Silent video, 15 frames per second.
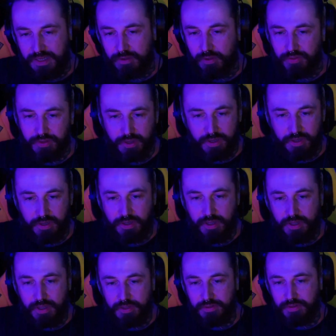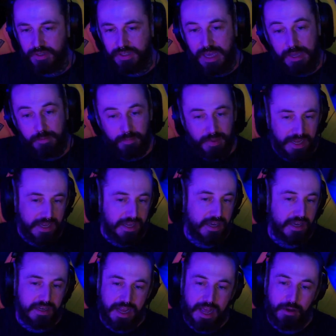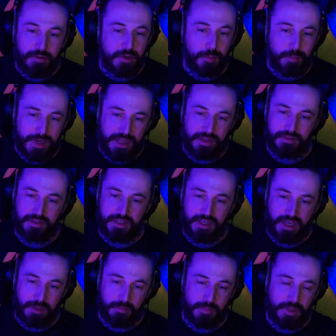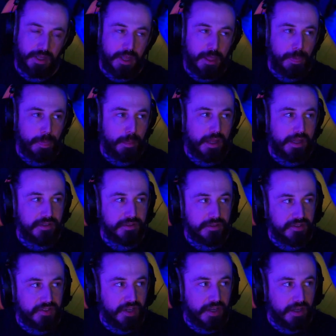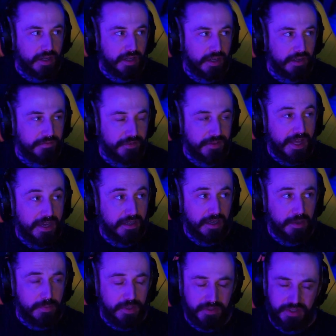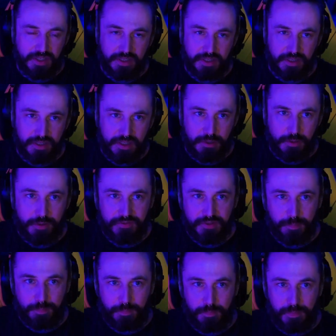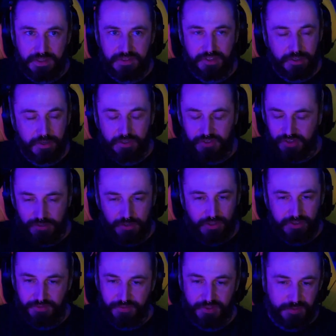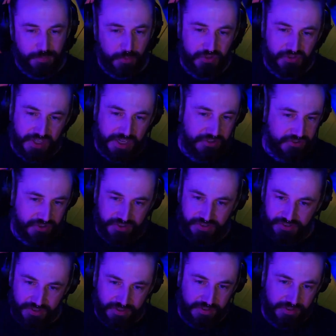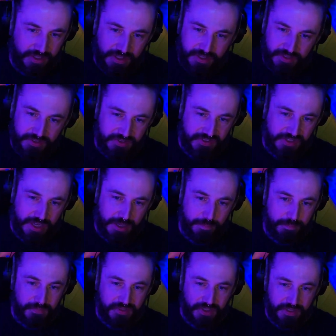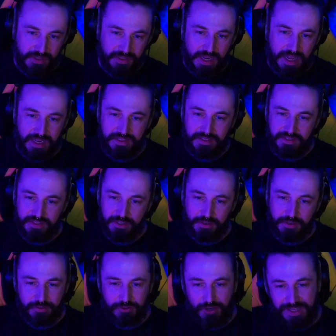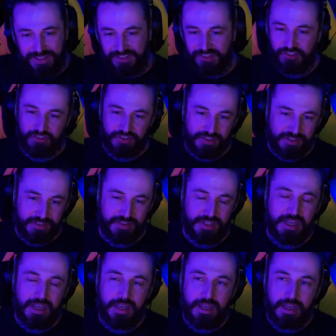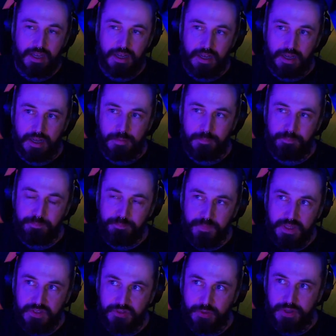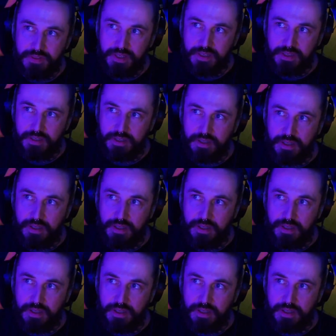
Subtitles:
on the gameplay and how you're playing the game. And for that kind of music, you have to, there's lots and lots of small sections and stems and transitions. So I think